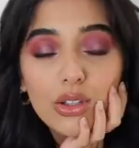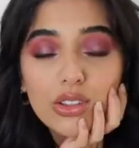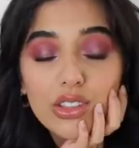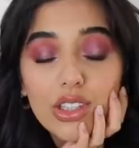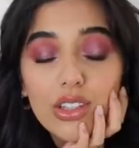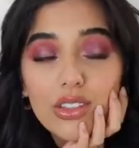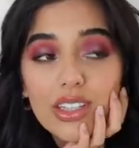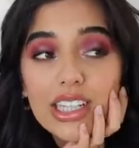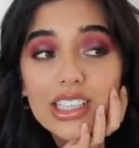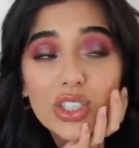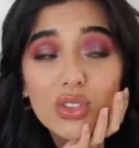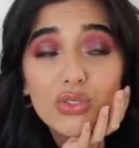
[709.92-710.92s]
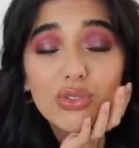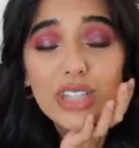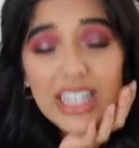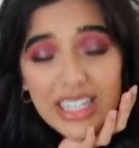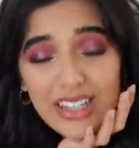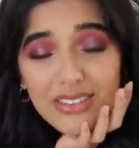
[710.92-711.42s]
Also, it's
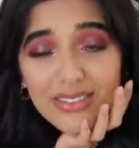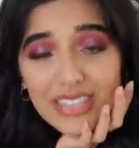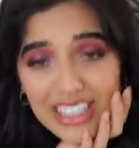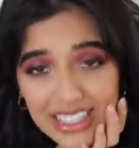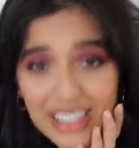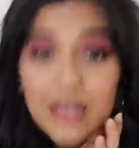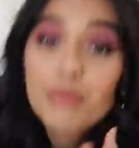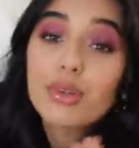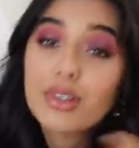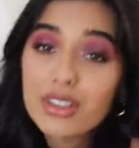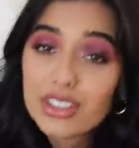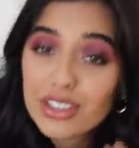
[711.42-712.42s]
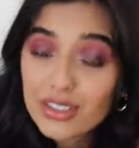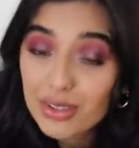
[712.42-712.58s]
really, really important to